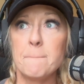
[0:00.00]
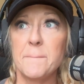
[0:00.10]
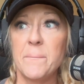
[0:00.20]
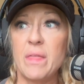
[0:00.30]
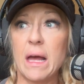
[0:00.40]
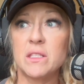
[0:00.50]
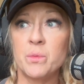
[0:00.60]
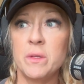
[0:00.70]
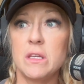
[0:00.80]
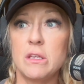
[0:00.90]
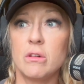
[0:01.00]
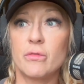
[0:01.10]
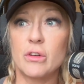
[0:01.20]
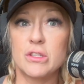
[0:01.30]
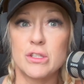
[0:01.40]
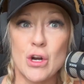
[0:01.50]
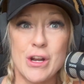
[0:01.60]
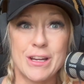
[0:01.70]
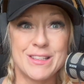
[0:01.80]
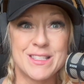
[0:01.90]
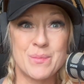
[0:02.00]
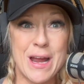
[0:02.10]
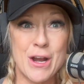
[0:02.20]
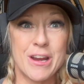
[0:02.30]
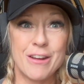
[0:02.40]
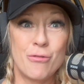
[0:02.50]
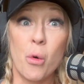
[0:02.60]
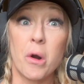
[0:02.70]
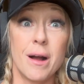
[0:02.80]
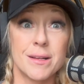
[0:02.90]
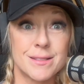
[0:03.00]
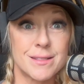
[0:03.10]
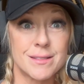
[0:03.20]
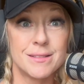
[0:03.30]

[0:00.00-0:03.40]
that's when the universe started conspiring for us.